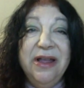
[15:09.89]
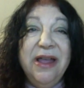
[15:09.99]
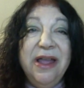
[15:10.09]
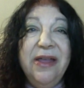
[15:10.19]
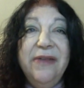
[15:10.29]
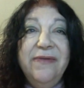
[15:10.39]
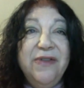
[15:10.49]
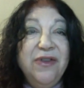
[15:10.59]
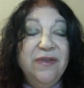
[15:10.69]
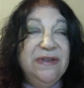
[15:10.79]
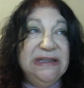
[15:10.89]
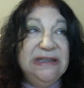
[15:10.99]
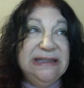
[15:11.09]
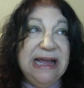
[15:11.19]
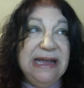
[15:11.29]
If you've
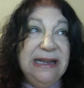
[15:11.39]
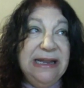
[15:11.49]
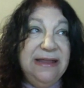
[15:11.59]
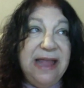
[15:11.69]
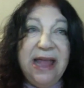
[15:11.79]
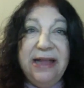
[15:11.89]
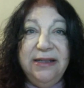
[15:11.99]
decided that